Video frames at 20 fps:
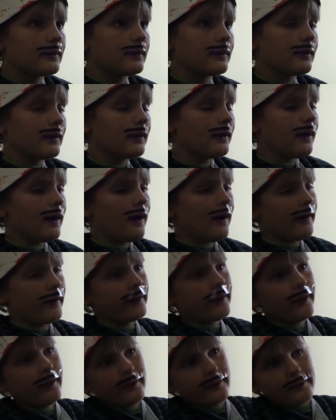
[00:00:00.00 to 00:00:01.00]
your rope
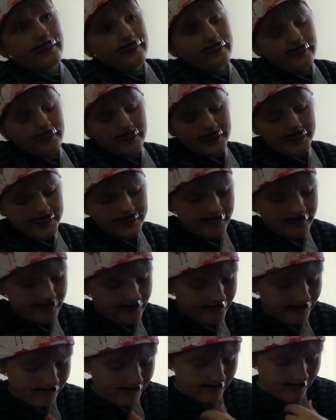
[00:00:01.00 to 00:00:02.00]
as far as